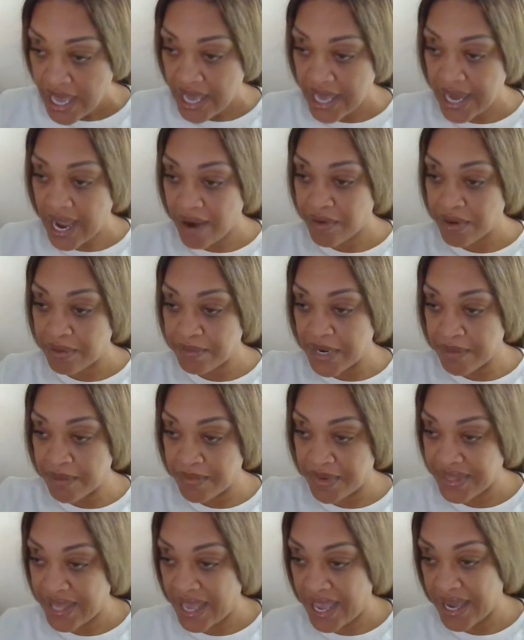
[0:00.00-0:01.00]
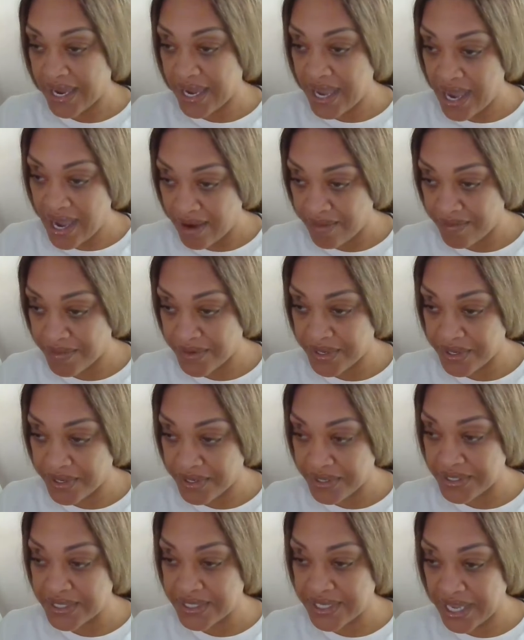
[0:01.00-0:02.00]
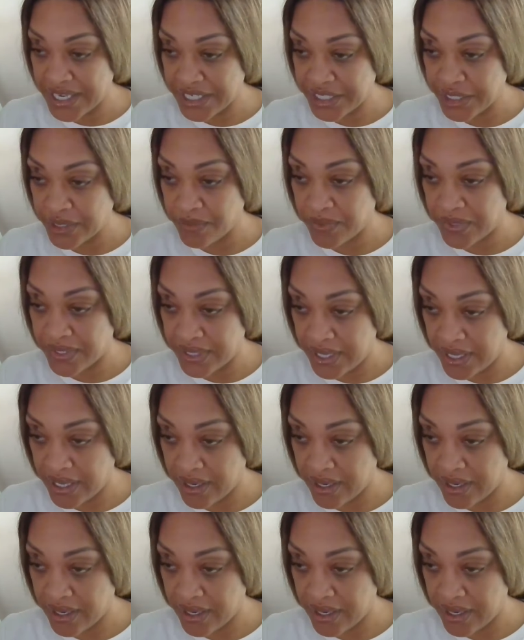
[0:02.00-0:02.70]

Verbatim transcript: and I remember that conversation with